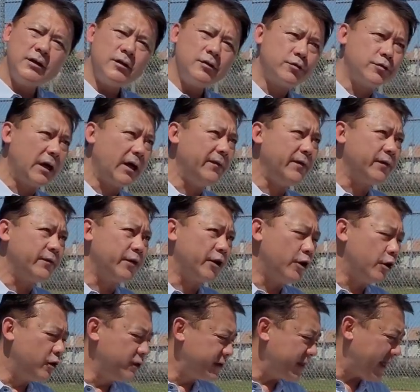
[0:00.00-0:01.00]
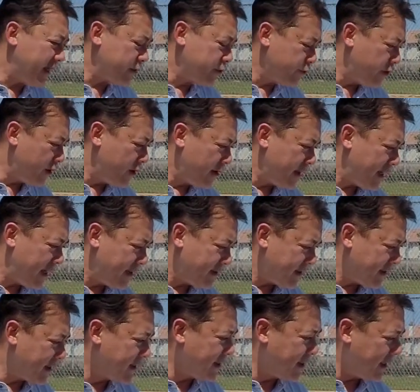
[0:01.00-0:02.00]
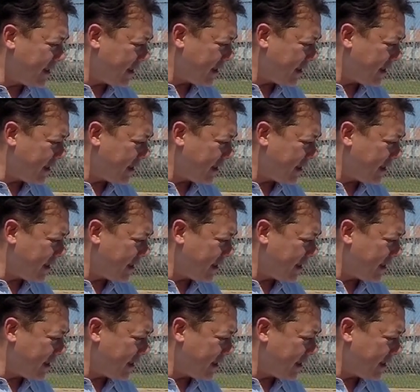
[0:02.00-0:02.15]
driving roads as well as getting